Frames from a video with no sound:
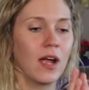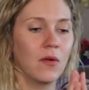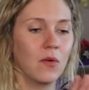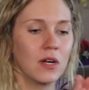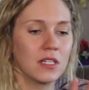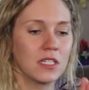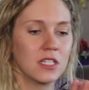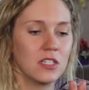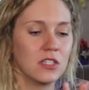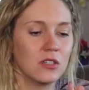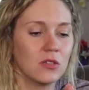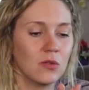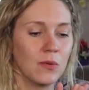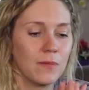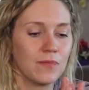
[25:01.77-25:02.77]
I want to
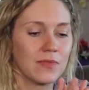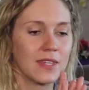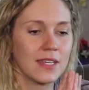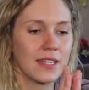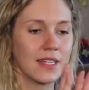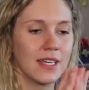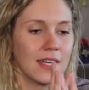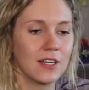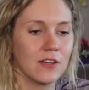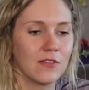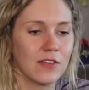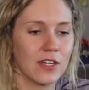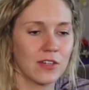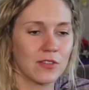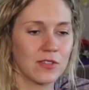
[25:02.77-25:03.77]
do
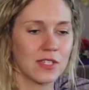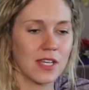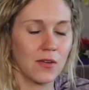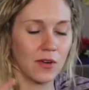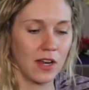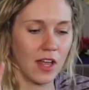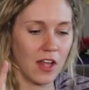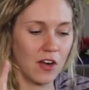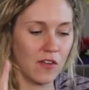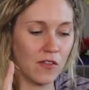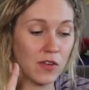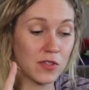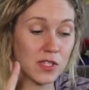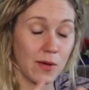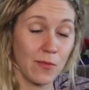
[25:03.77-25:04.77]
interviews. I want to
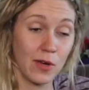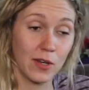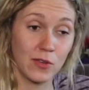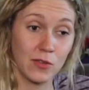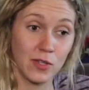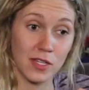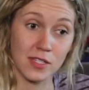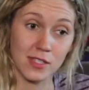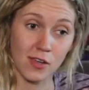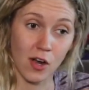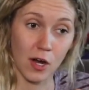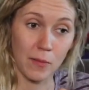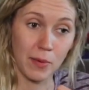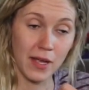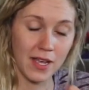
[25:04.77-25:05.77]
interview someone who does
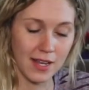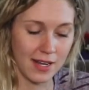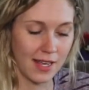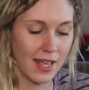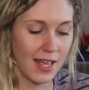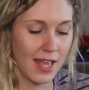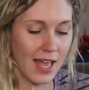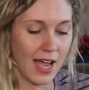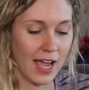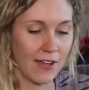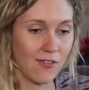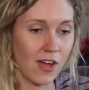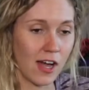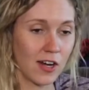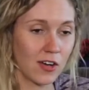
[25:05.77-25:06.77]
carpet.
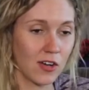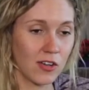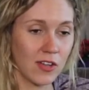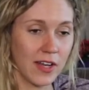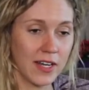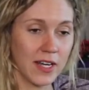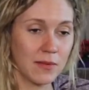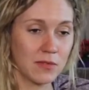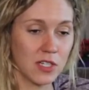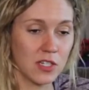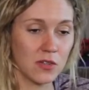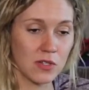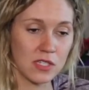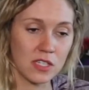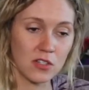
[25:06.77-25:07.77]
I've got a girl lined up to
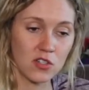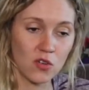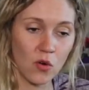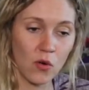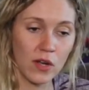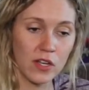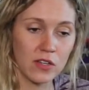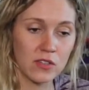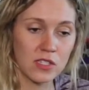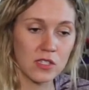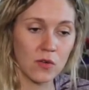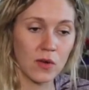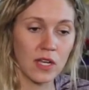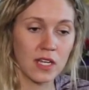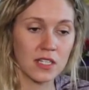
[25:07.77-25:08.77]
do essential oils
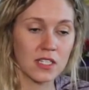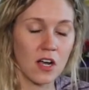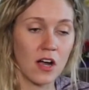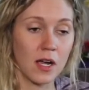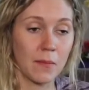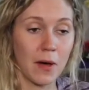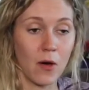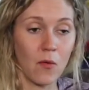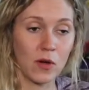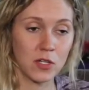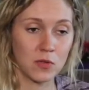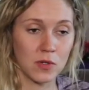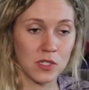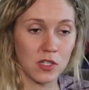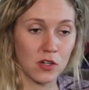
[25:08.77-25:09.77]
so we can talk about
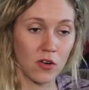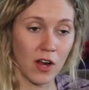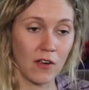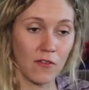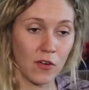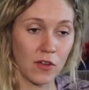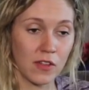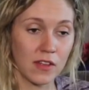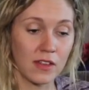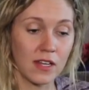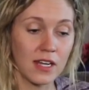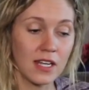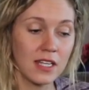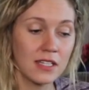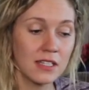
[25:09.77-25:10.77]
which ones are great for the
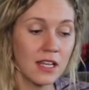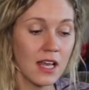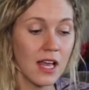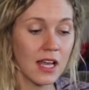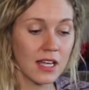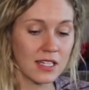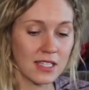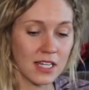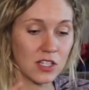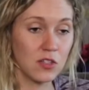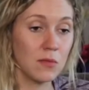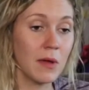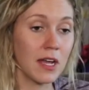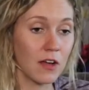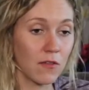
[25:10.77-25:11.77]
cleaning, because I
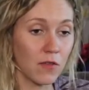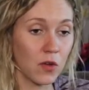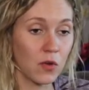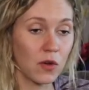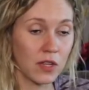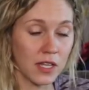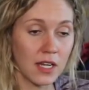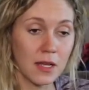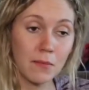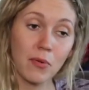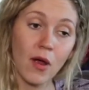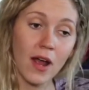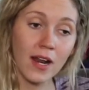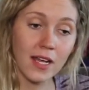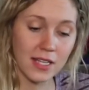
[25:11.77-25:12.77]
do make a few cleaning
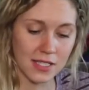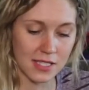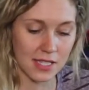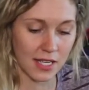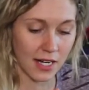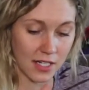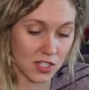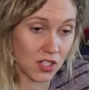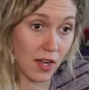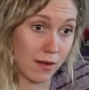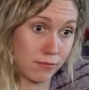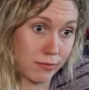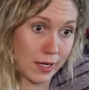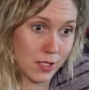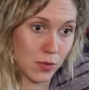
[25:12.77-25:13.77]
products that
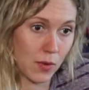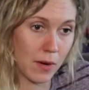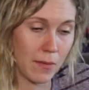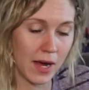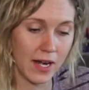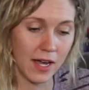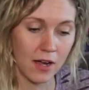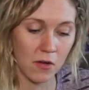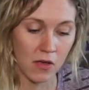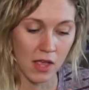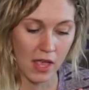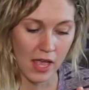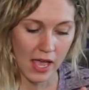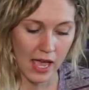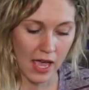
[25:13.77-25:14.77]
I swear by now.
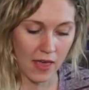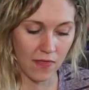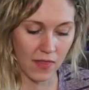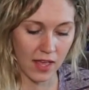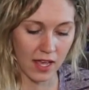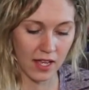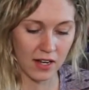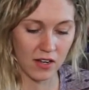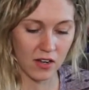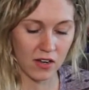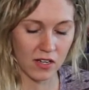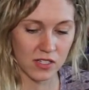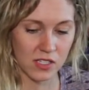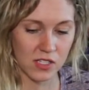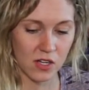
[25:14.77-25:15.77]
And then
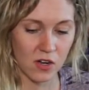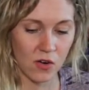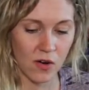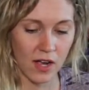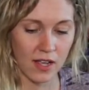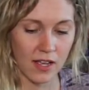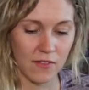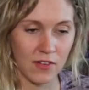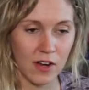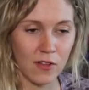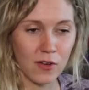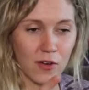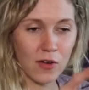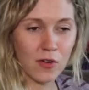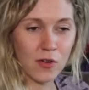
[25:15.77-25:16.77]
also I have
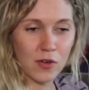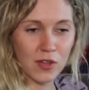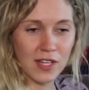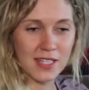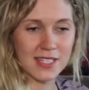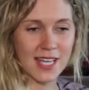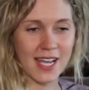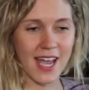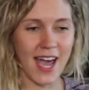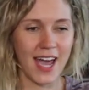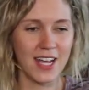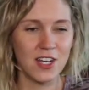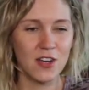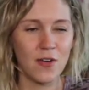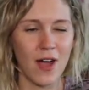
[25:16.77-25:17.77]
another girl who cleans like
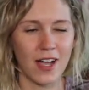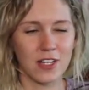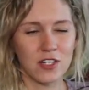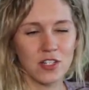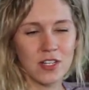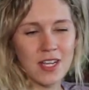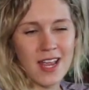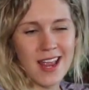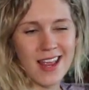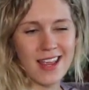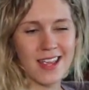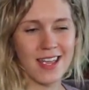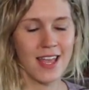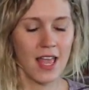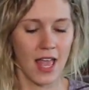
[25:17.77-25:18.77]
I do, Ashley.
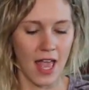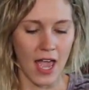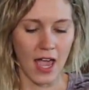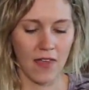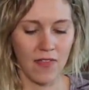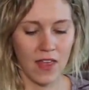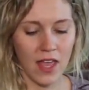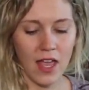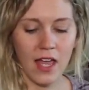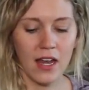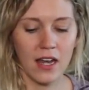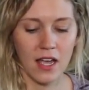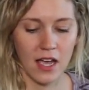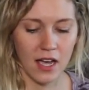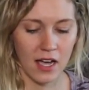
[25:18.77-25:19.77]
And
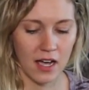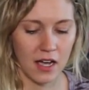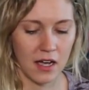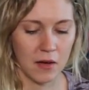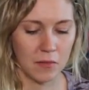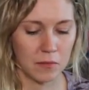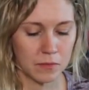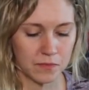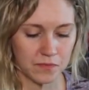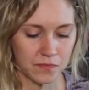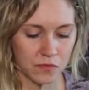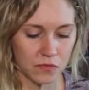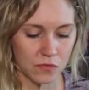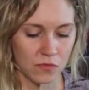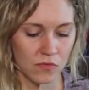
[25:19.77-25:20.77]
then
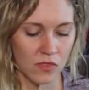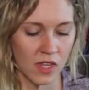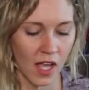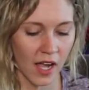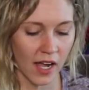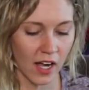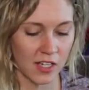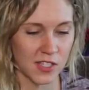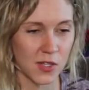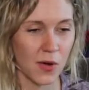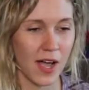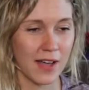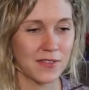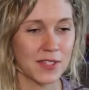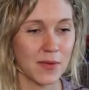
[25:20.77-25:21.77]
I also
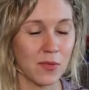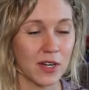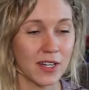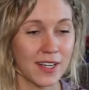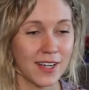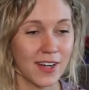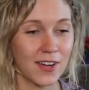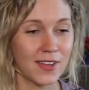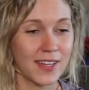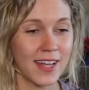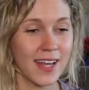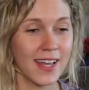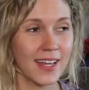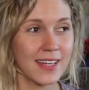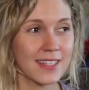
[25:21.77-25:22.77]
have someone here
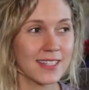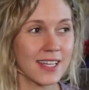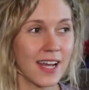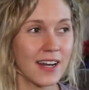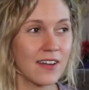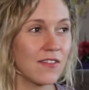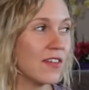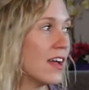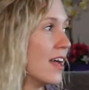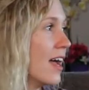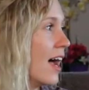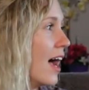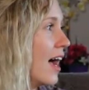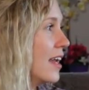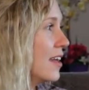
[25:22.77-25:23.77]
that is kind of
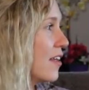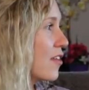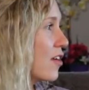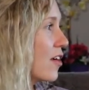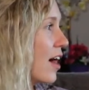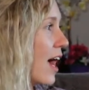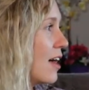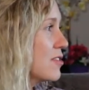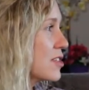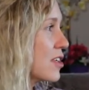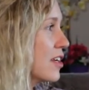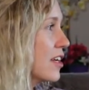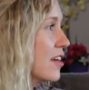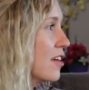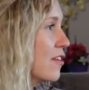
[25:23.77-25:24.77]
another house
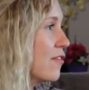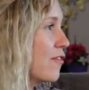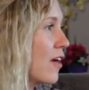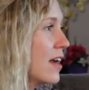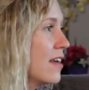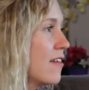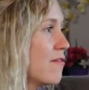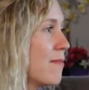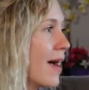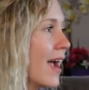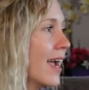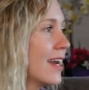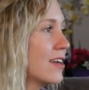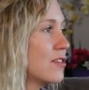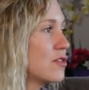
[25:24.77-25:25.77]
cleaner friend of
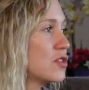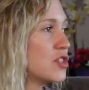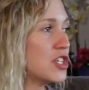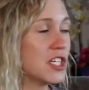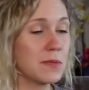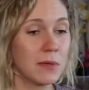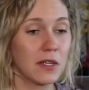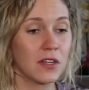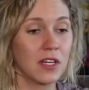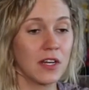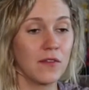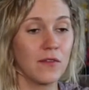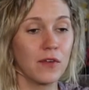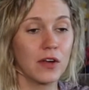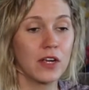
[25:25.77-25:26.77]
mine who she's been
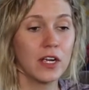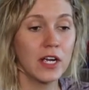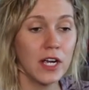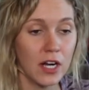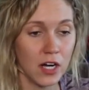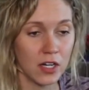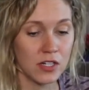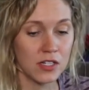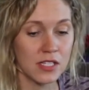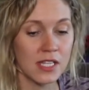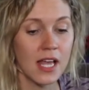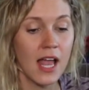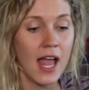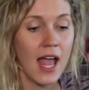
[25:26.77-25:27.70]
cleaning for years,